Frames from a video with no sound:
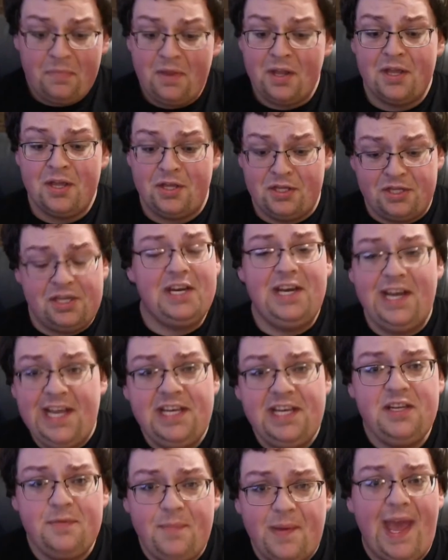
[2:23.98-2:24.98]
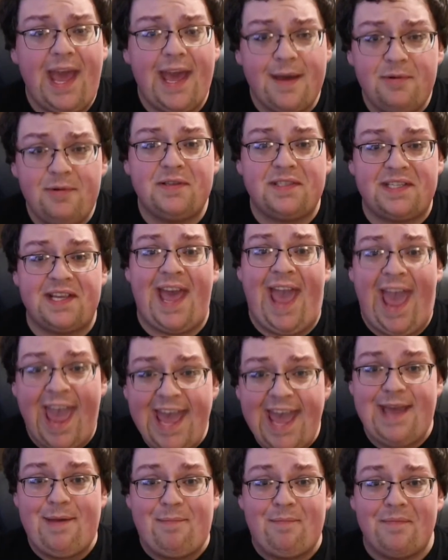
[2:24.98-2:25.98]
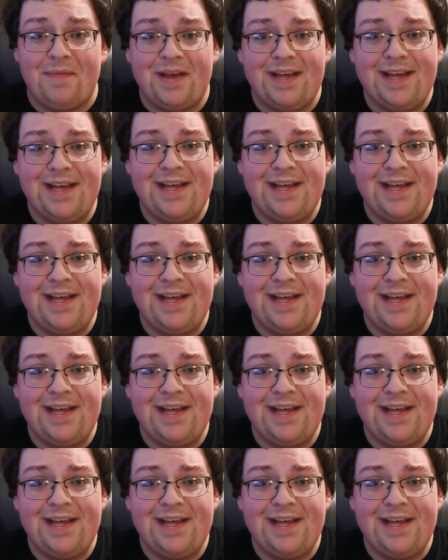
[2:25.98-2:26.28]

you need to be able to aim.